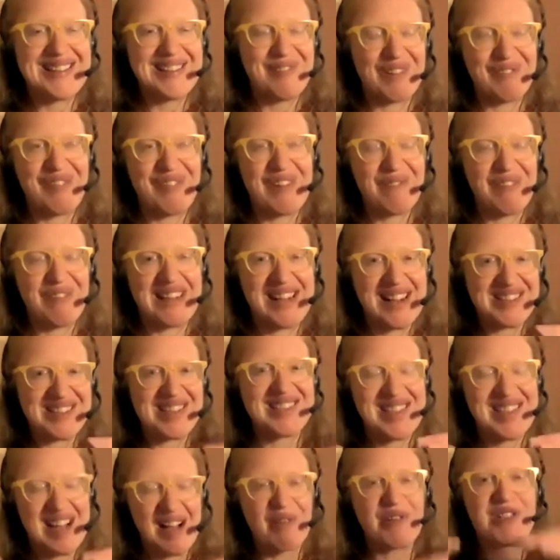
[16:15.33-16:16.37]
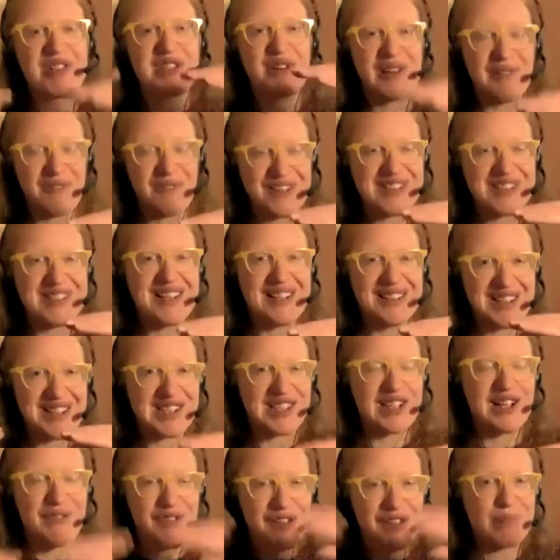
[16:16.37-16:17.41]
But because it sounds so convincing on the
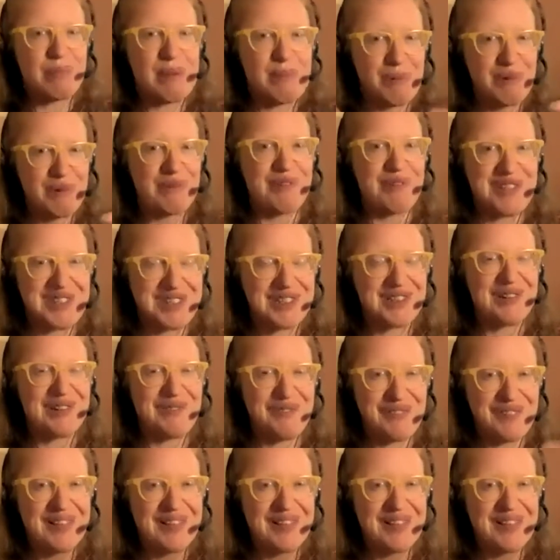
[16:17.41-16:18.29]
surface, people would sort of